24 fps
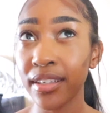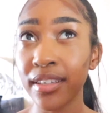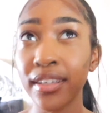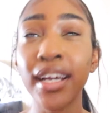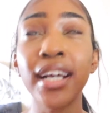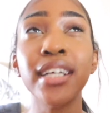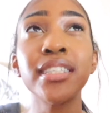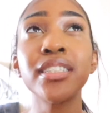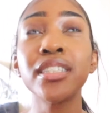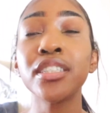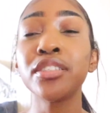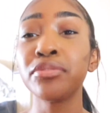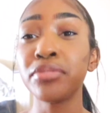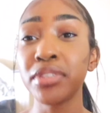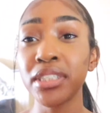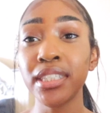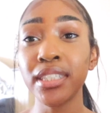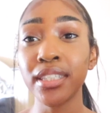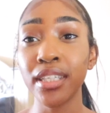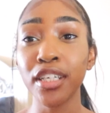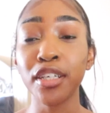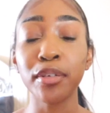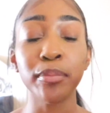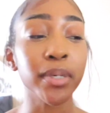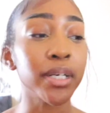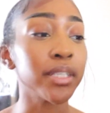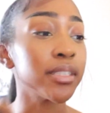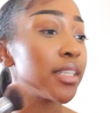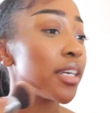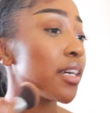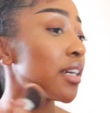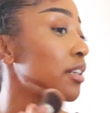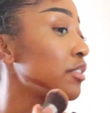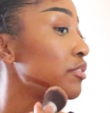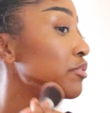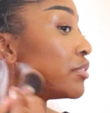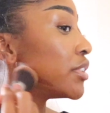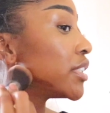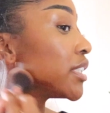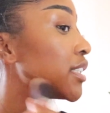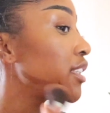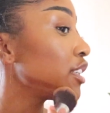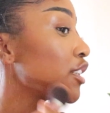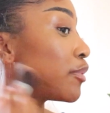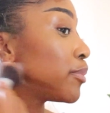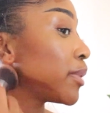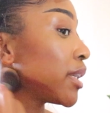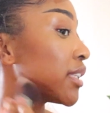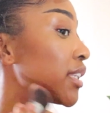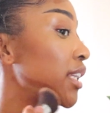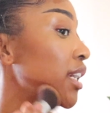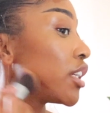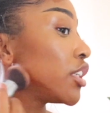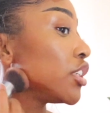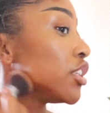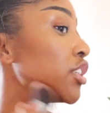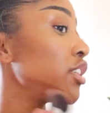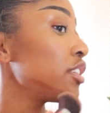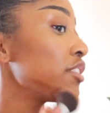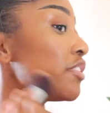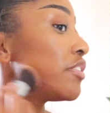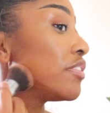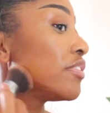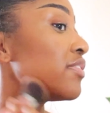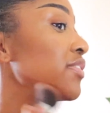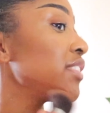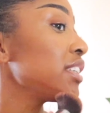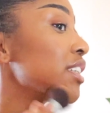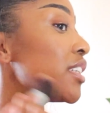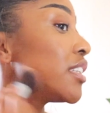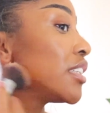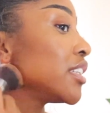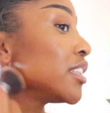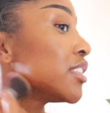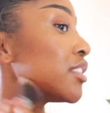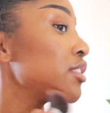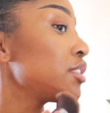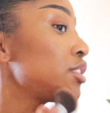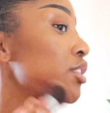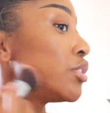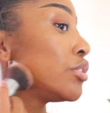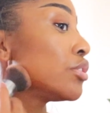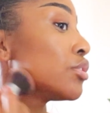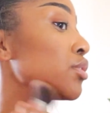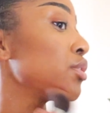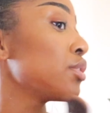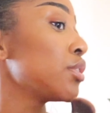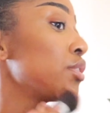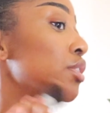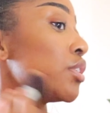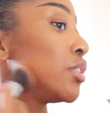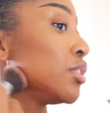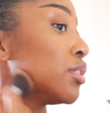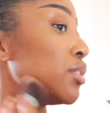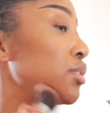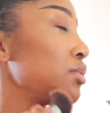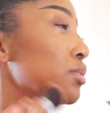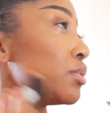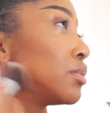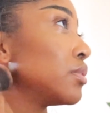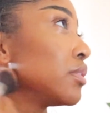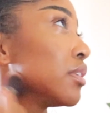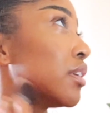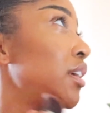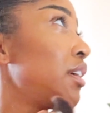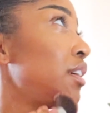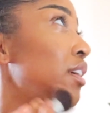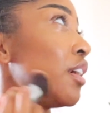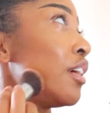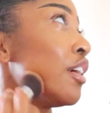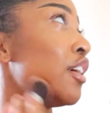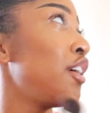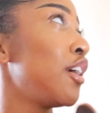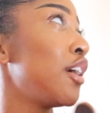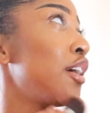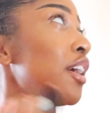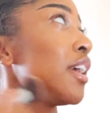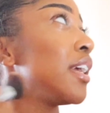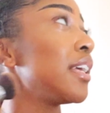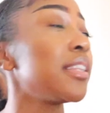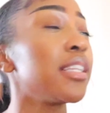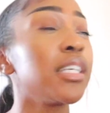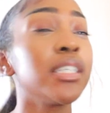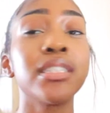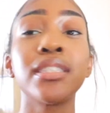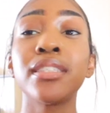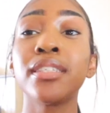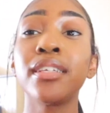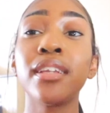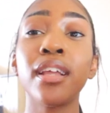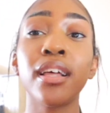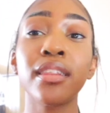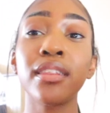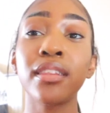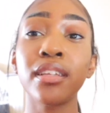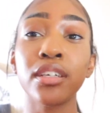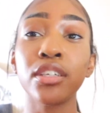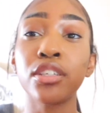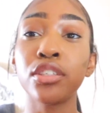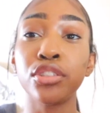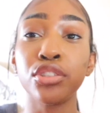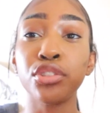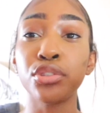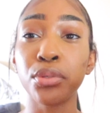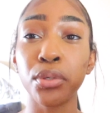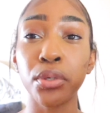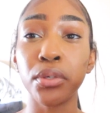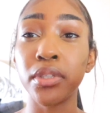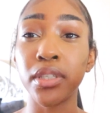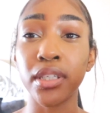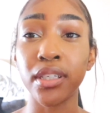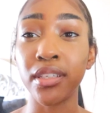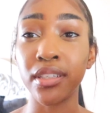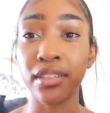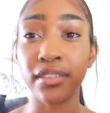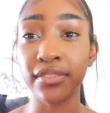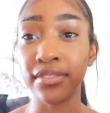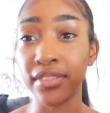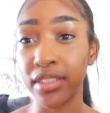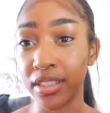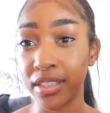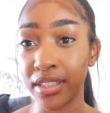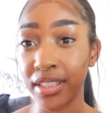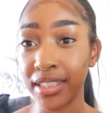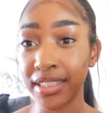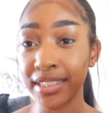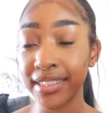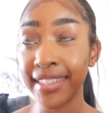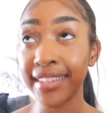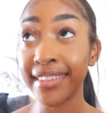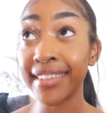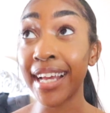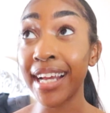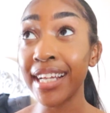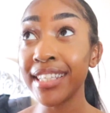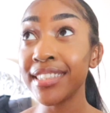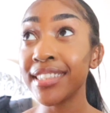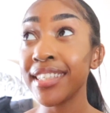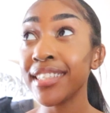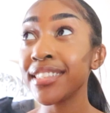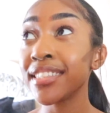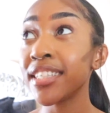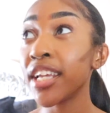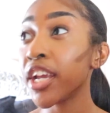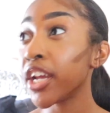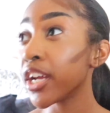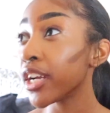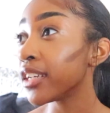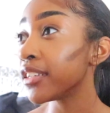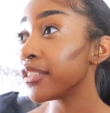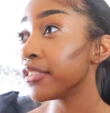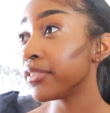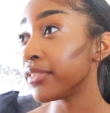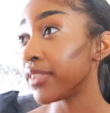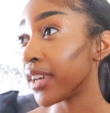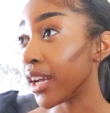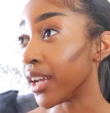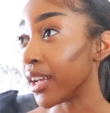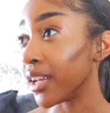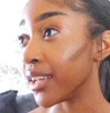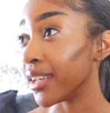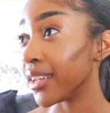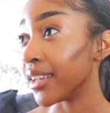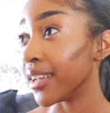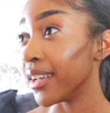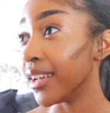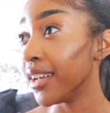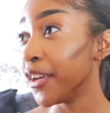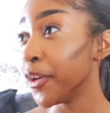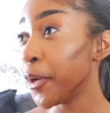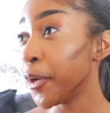Guys, just really think about that. Really think about that. Your feelings control you, and there's nothing controlling your feelings. That's terrifying.